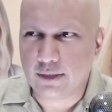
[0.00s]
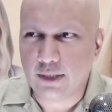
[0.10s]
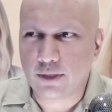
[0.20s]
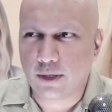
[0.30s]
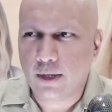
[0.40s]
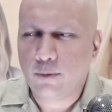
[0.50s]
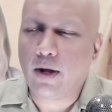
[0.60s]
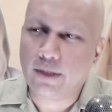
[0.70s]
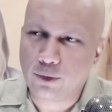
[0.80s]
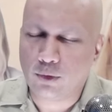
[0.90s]
These are
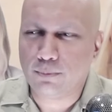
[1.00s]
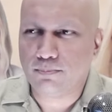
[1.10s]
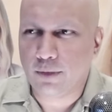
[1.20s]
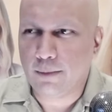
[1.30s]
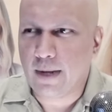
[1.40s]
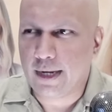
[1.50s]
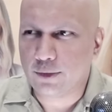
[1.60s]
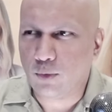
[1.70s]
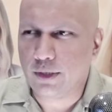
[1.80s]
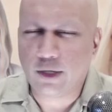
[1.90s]
well, this one's pretty bad
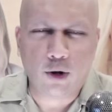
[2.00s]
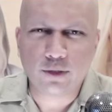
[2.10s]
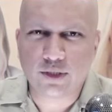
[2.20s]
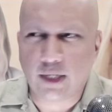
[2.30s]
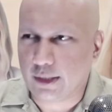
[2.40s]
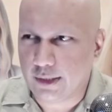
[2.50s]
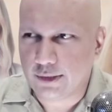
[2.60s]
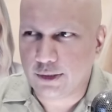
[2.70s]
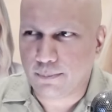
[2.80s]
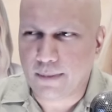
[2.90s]
as well. They all suck. This
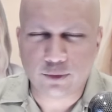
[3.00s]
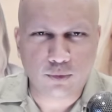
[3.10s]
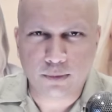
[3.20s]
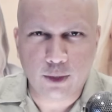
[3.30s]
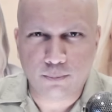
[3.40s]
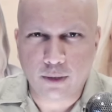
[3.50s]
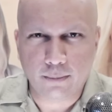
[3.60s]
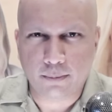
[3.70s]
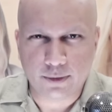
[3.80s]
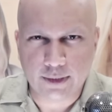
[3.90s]
is the best one they could
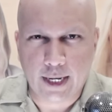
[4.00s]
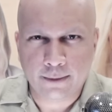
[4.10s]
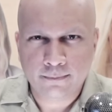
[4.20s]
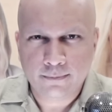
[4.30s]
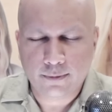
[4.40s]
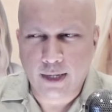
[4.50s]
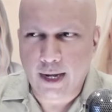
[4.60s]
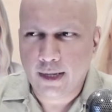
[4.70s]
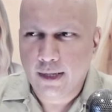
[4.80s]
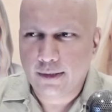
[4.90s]
probably present.
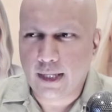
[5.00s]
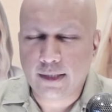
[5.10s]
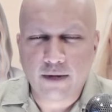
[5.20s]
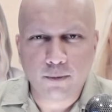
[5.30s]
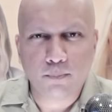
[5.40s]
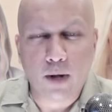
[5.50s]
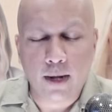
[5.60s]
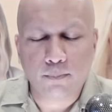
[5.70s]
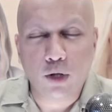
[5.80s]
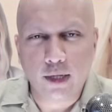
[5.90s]
Okay, they, they have a,
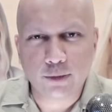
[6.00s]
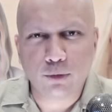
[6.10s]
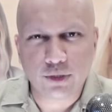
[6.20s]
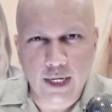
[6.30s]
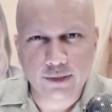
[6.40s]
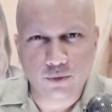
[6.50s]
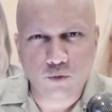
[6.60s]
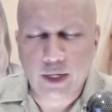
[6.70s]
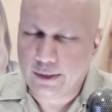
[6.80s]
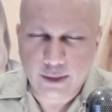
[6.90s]
a plausible chance of
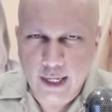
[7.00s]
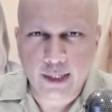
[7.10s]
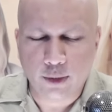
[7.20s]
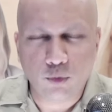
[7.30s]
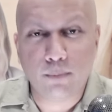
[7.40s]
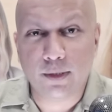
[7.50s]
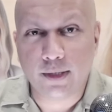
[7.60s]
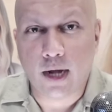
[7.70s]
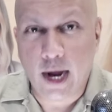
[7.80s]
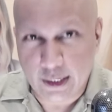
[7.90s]
winning. They're not going to win, but
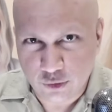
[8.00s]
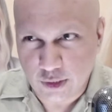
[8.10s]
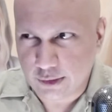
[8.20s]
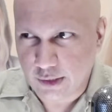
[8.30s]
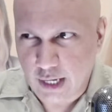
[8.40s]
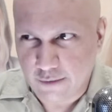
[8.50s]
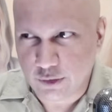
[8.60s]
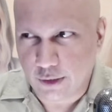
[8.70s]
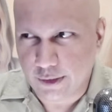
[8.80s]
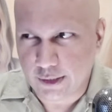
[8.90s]
the highest chance they have
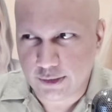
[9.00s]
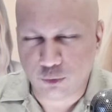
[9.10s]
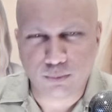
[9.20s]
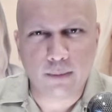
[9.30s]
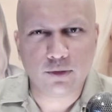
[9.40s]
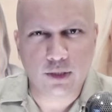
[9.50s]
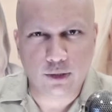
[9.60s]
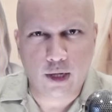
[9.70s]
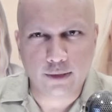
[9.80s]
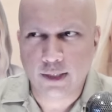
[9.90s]
is on this supremacy
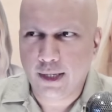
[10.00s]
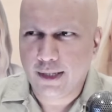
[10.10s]
clause.